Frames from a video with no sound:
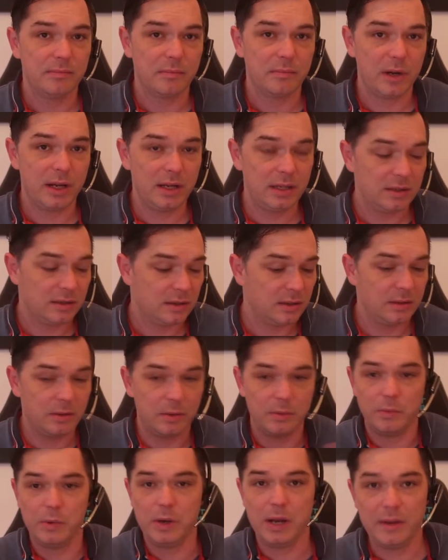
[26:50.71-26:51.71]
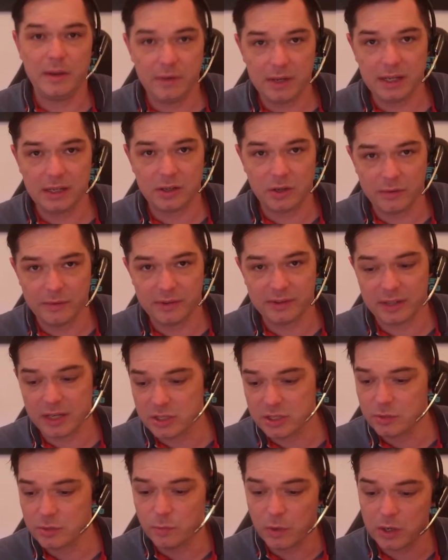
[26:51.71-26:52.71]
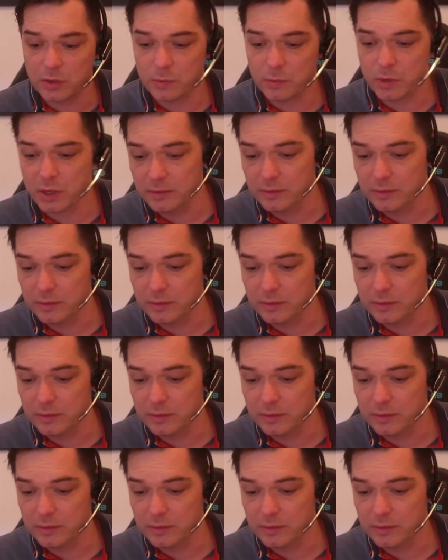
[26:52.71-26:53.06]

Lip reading: right? We'll have a little conversation one-on-one